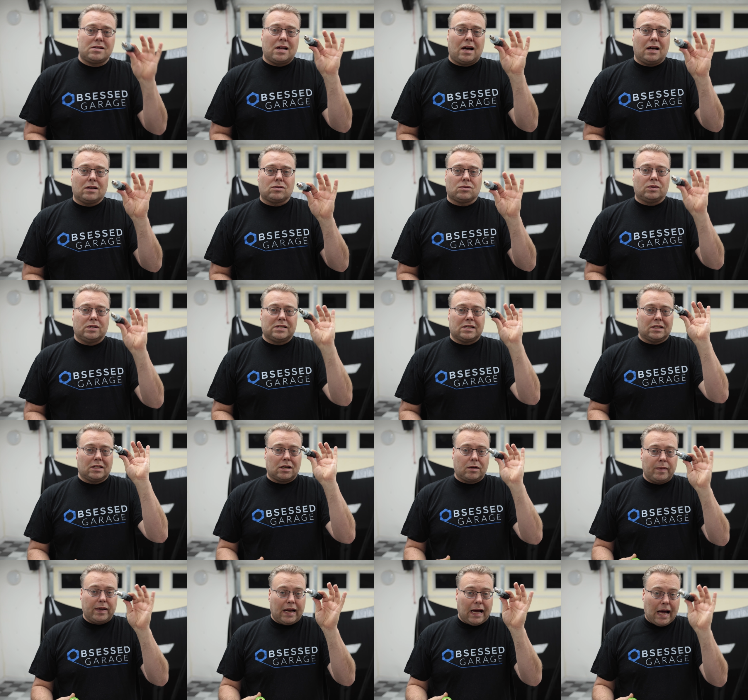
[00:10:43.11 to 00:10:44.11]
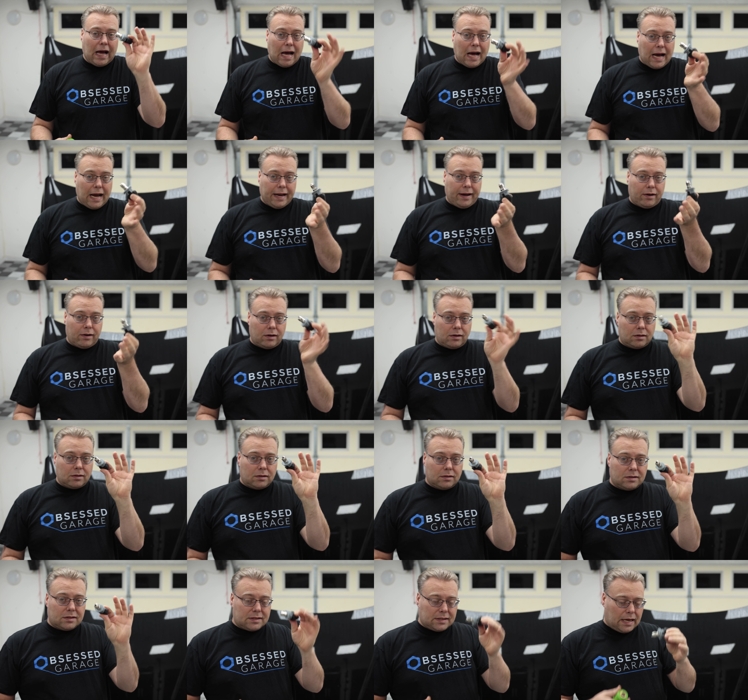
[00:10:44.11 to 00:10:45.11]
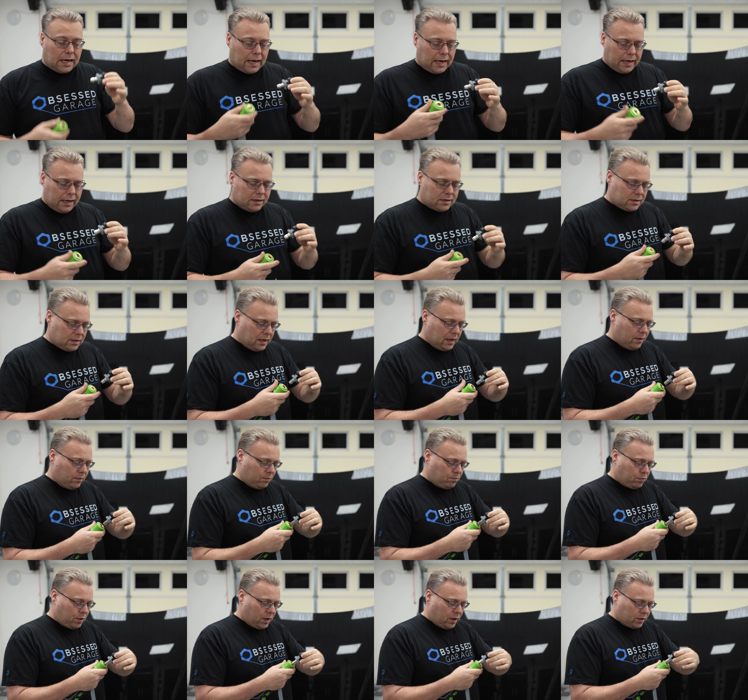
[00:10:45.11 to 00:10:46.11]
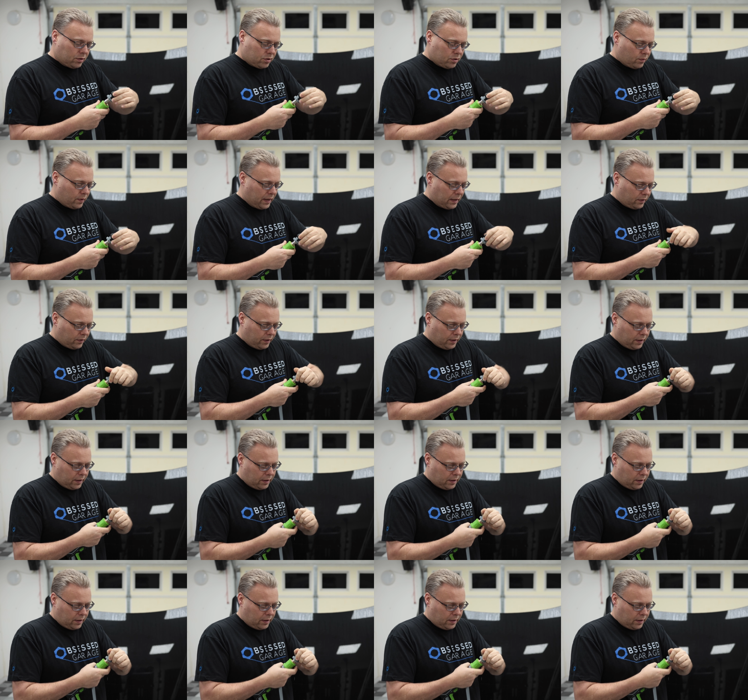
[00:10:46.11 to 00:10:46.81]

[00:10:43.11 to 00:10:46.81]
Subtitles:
nozzle is a little bit higher size, it plugs directly